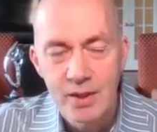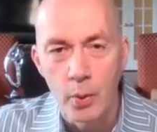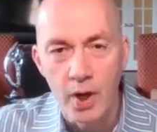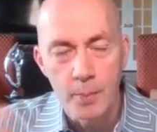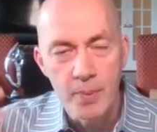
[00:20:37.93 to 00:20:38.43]

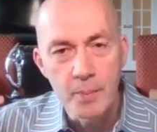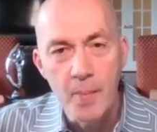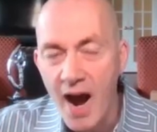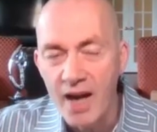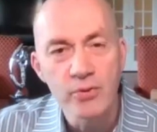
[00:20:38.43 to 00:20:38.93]
You want to be
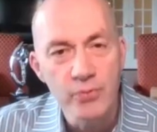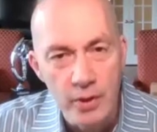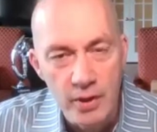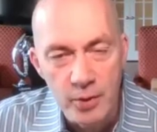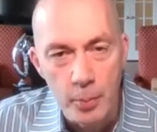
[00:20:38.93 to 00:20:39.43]

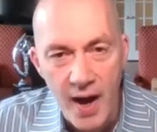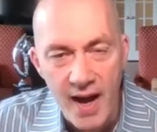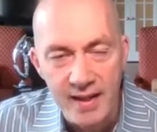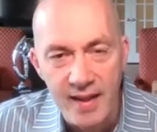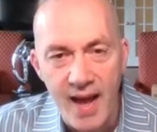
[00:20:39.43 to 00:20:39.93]
mindful of your
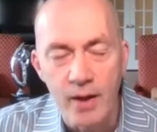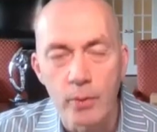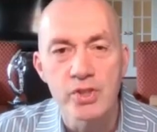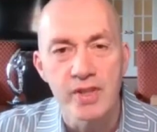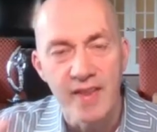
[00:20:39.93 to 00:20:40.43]
body
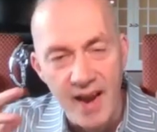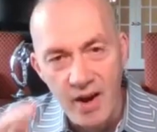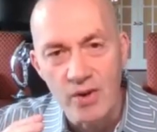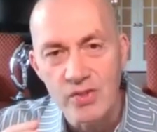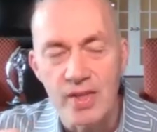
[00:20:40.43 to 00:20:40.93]
language and
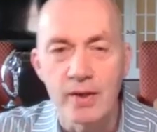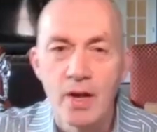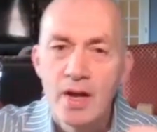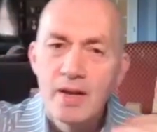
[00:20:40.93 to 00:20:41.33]
theirs and